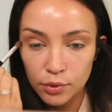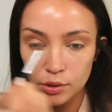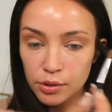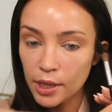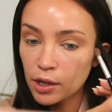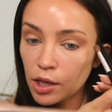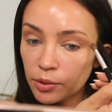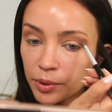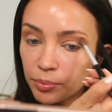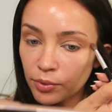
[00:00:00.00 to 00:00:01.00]
So that color,
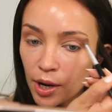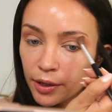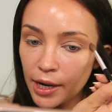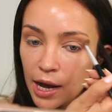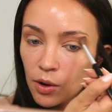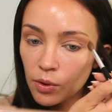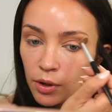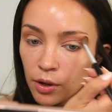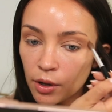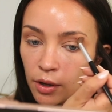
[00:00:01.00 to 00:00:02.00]
we brought it out
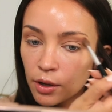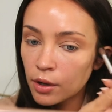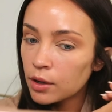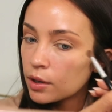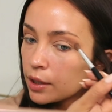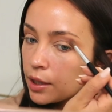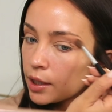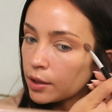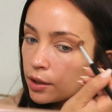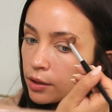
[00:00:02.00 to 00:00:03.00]

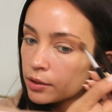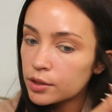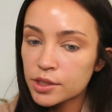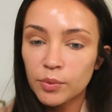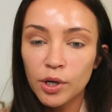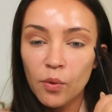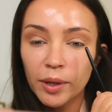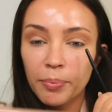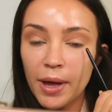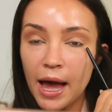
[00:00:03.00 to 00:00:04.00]
here. So we're
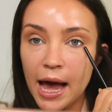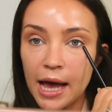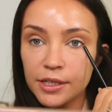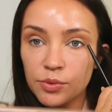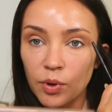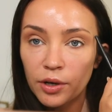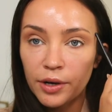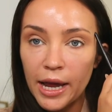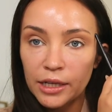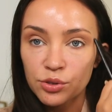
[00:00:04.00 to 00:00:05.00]
going past where our
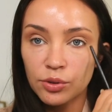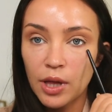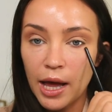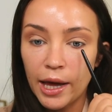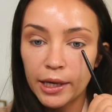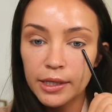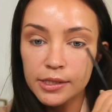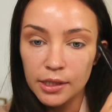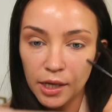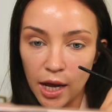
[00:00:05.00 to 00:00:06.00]
natural eye
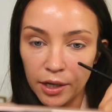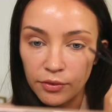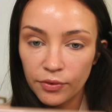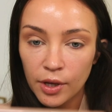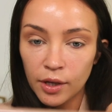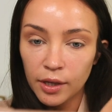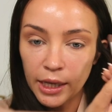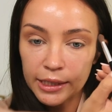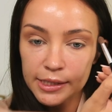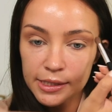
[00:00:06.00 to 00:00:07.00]
is and kind of
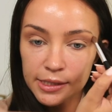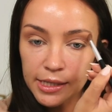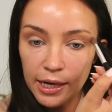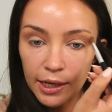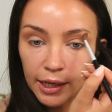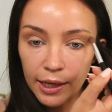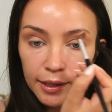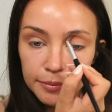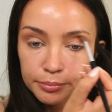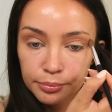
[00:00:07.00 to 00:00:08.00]
extending it.